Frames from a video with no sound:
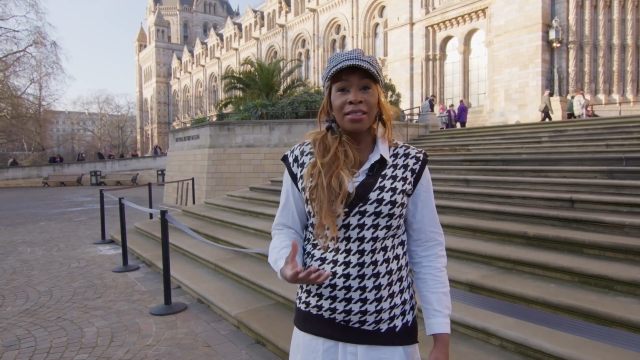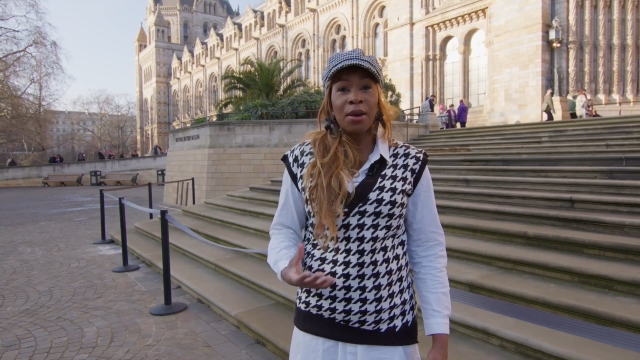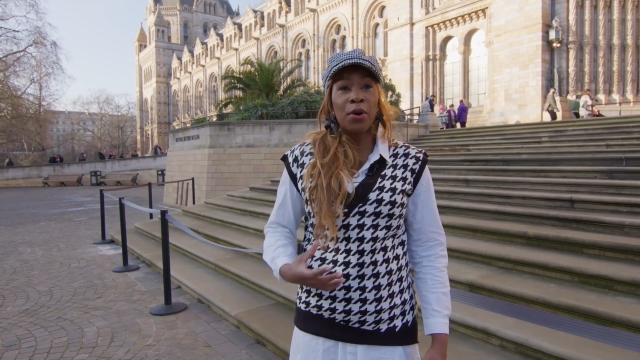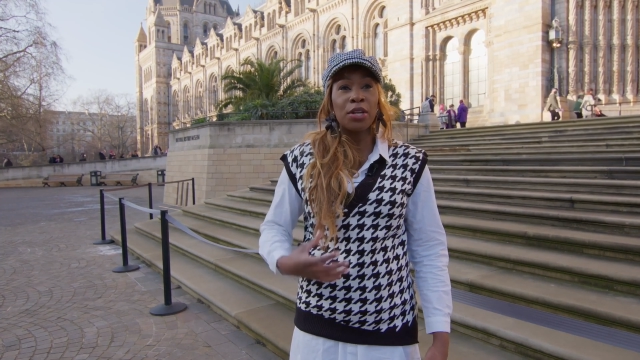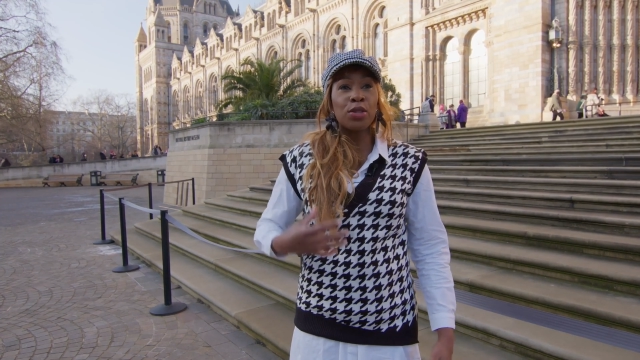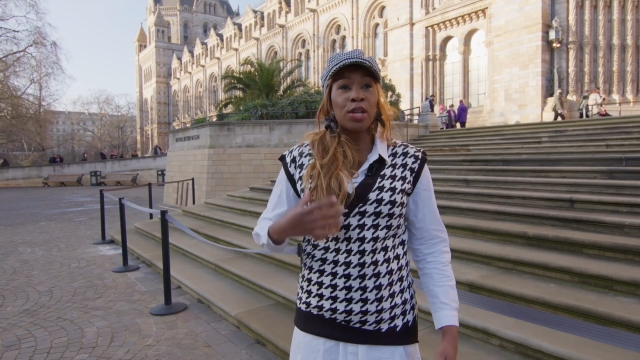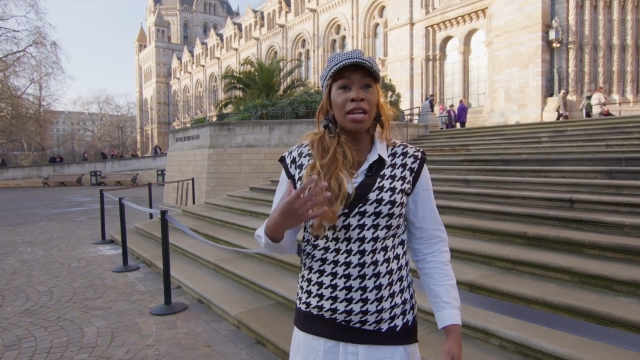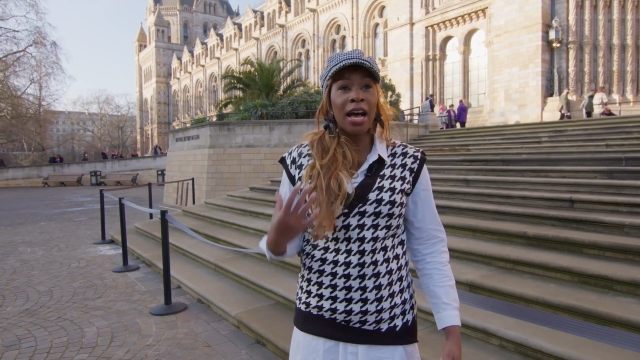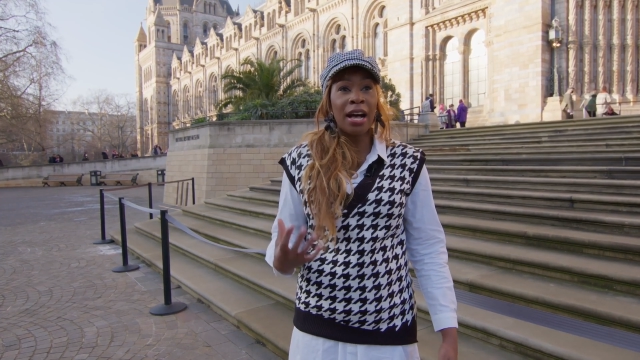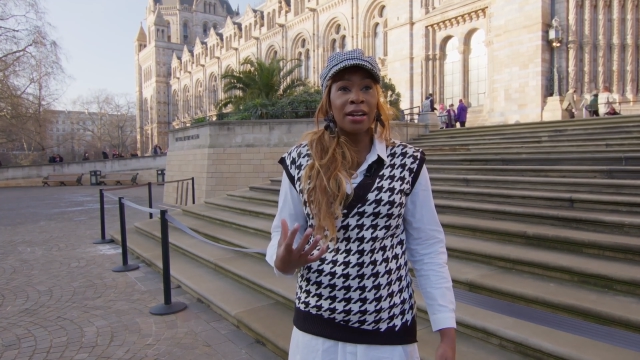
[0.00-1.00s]
They want you to
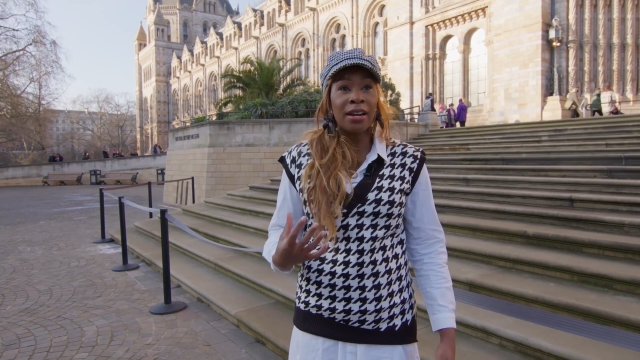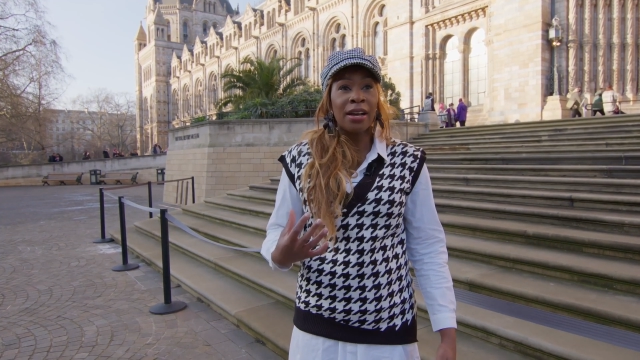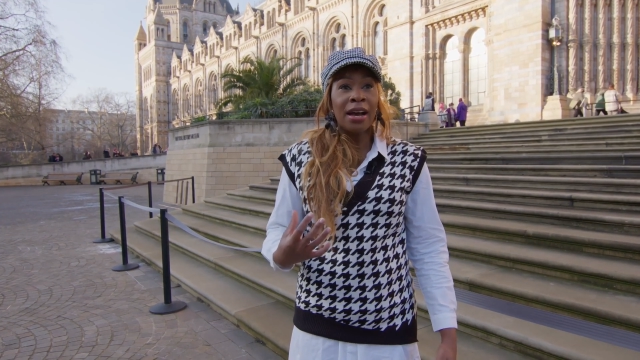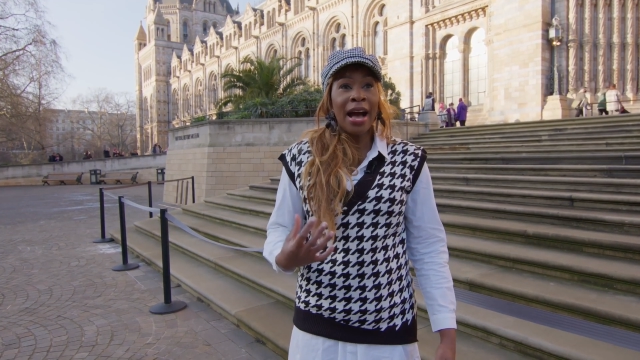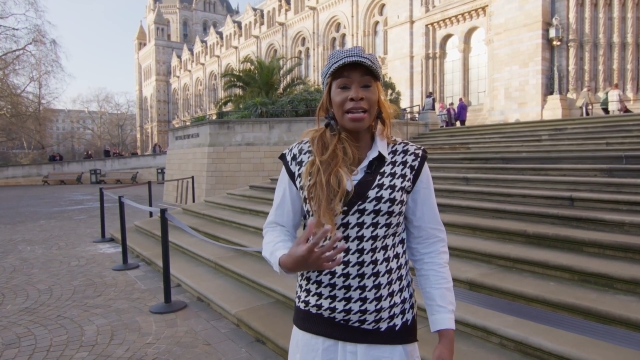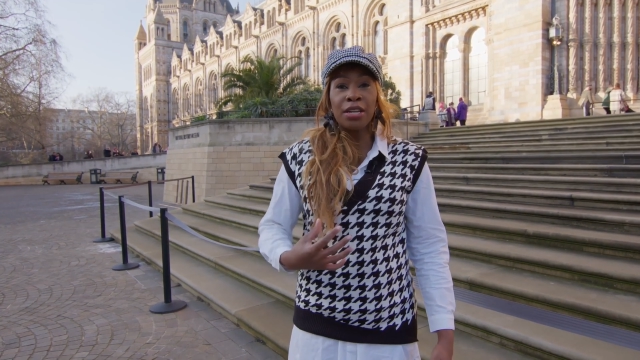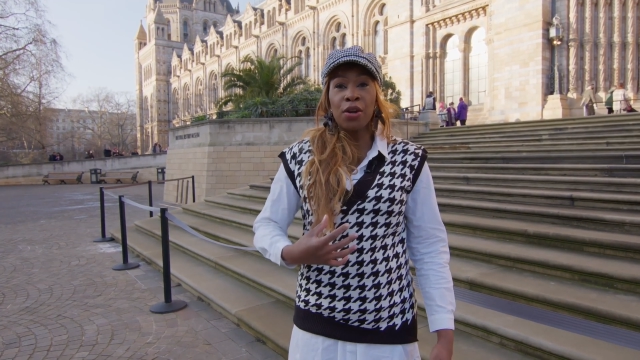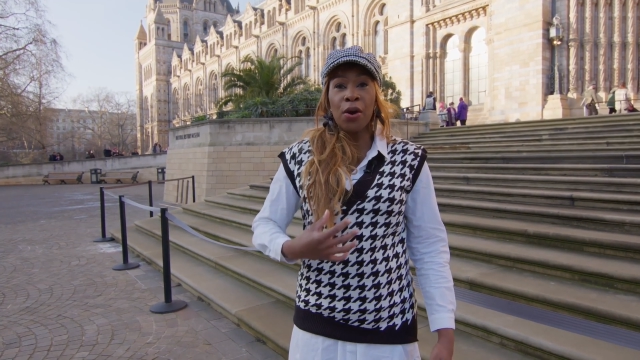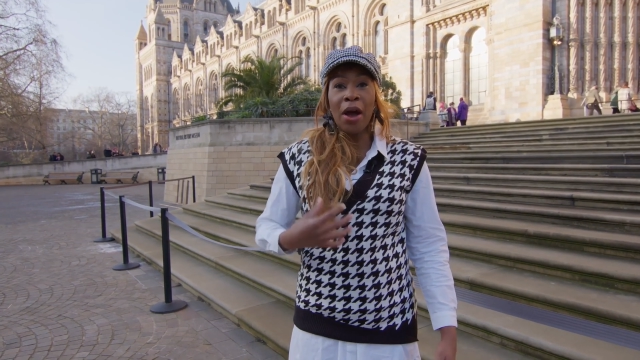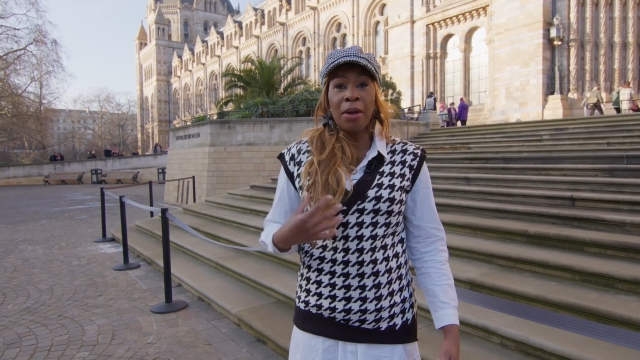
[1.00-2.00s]
learn and, you
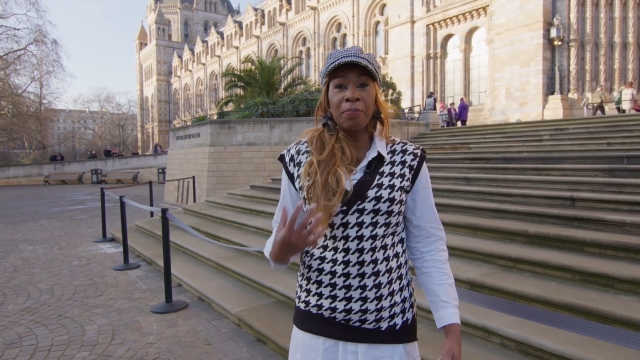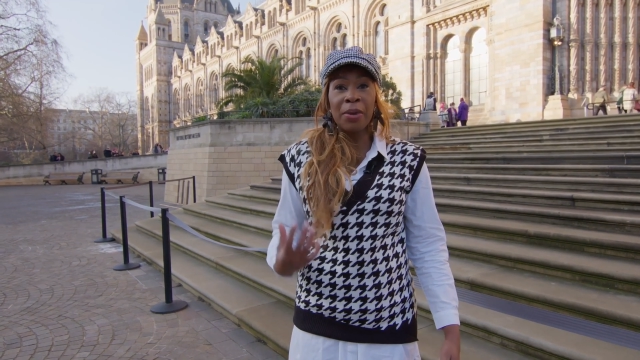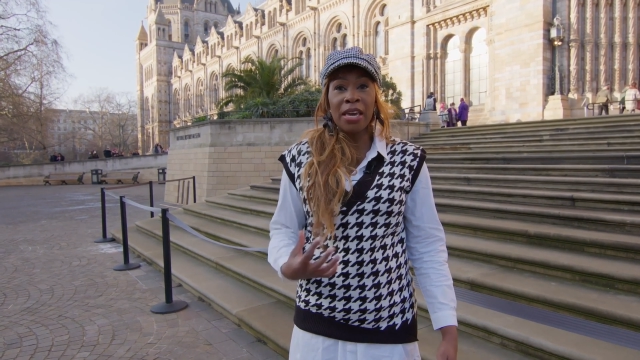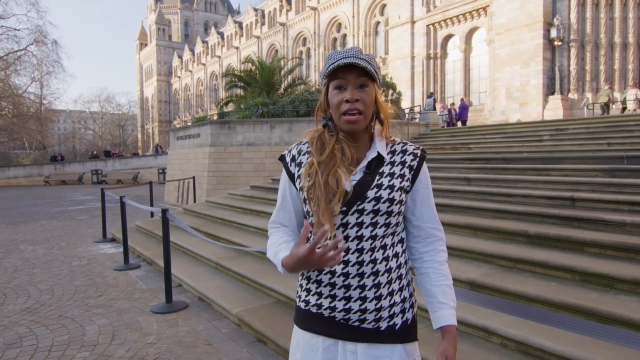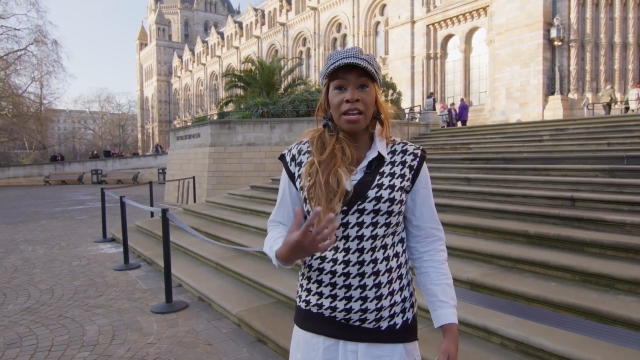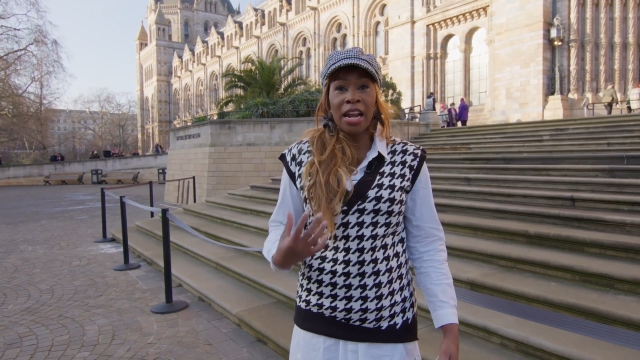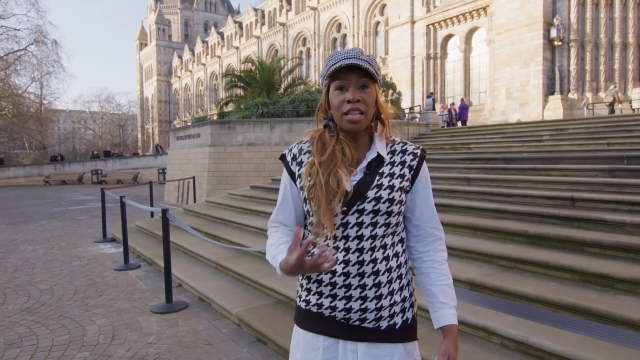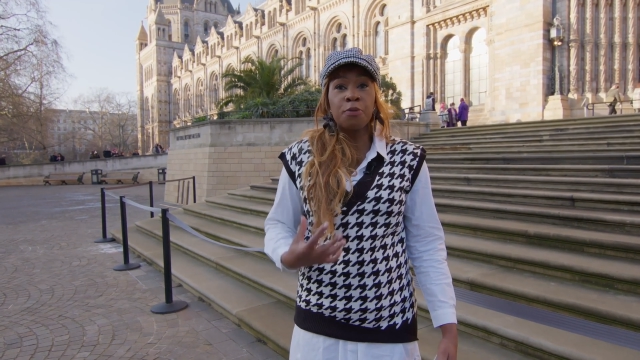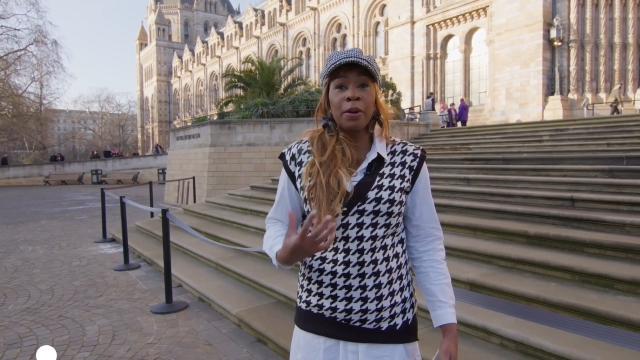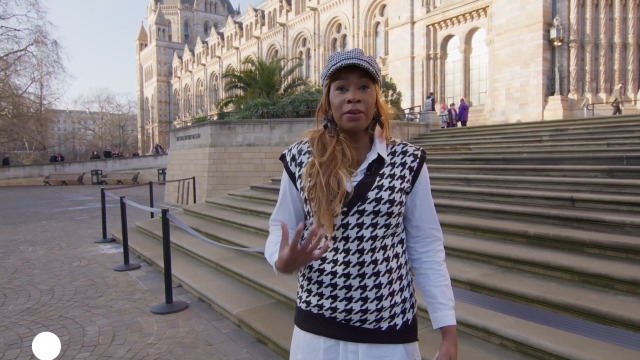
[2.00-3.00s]
know, and be and
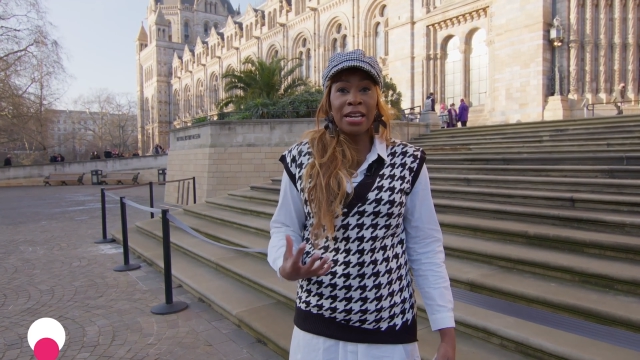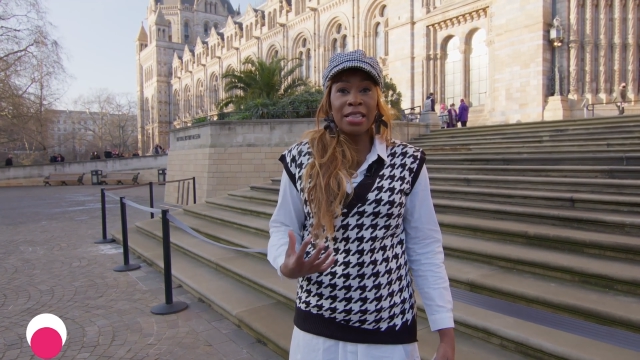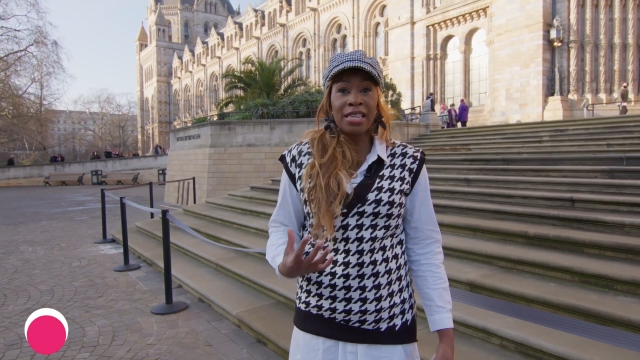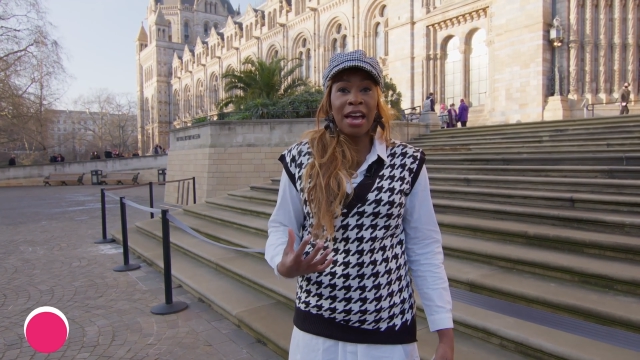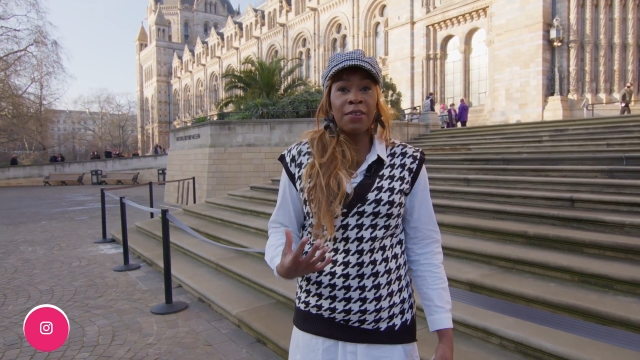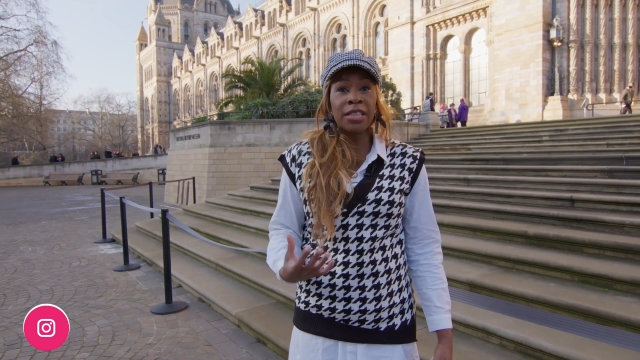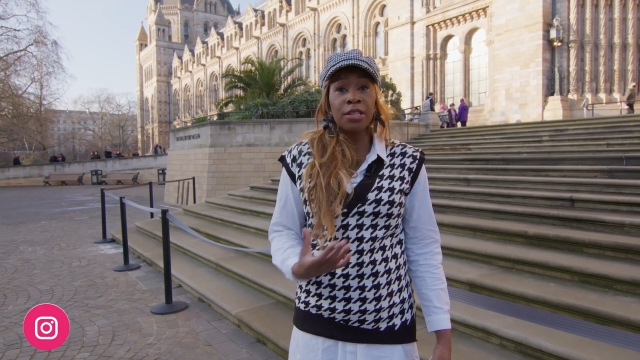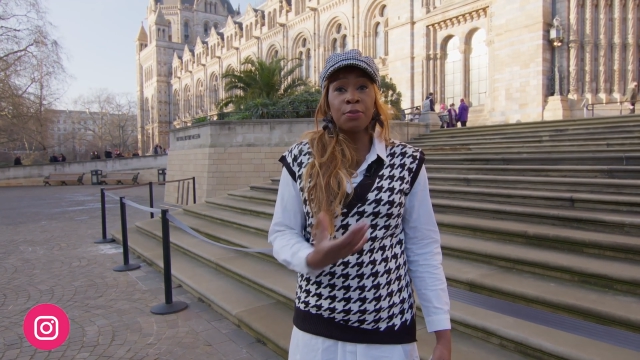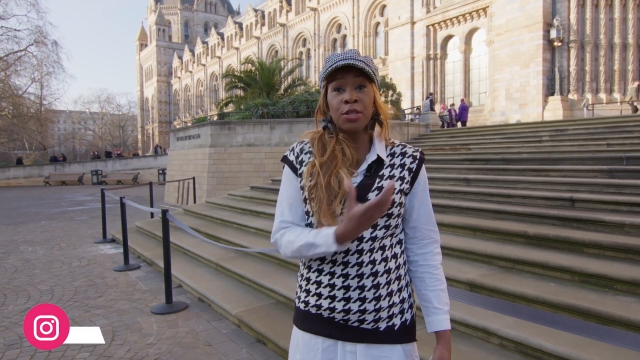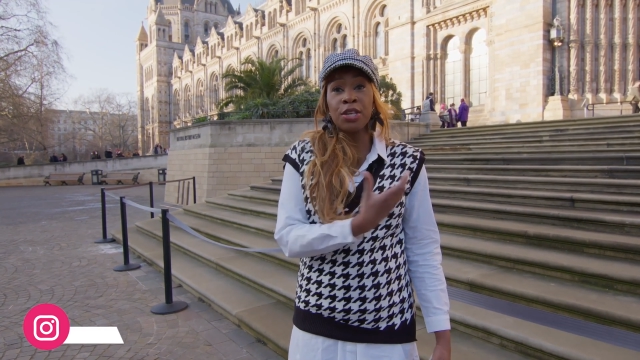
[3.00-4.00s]
experience
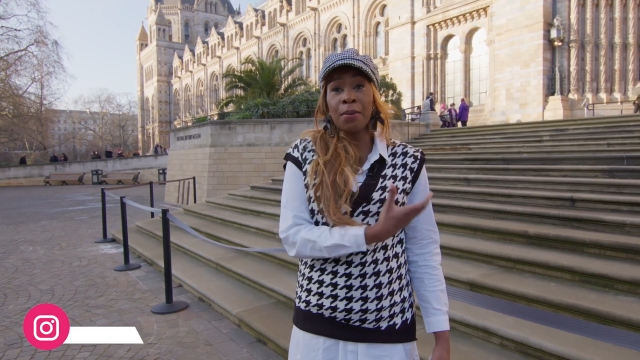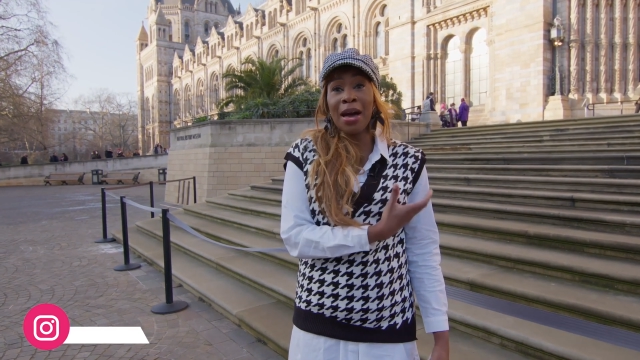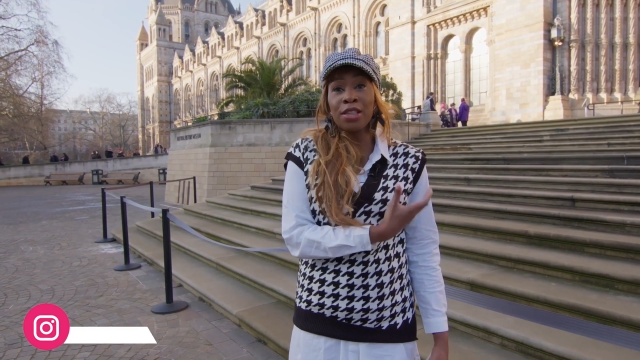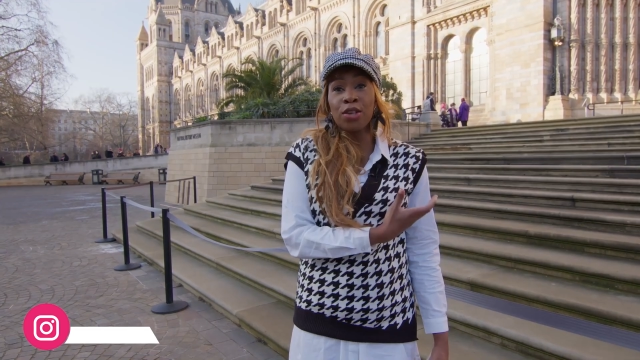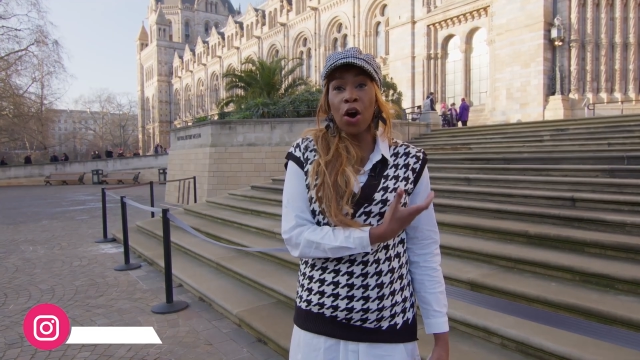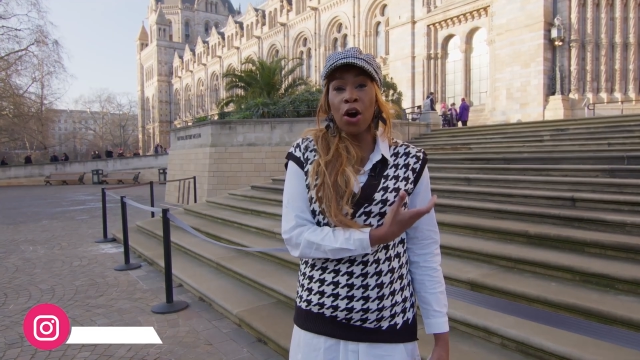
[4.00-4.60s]
everything the museum has to